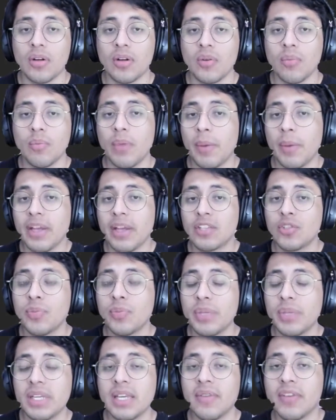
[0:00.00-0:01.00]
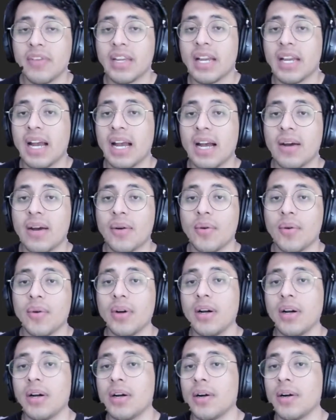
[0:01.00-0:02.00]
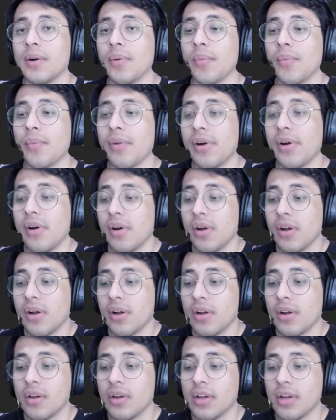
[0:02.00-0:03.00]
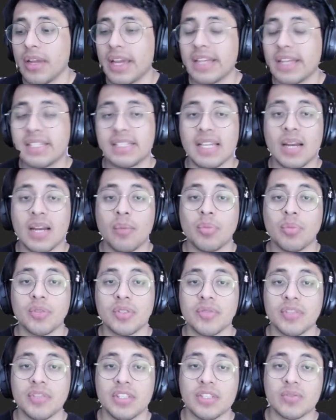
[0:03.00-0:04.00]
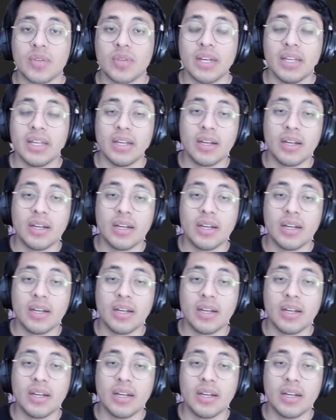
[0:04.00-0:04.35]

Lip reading: maybe I should be giving out examples of this, right?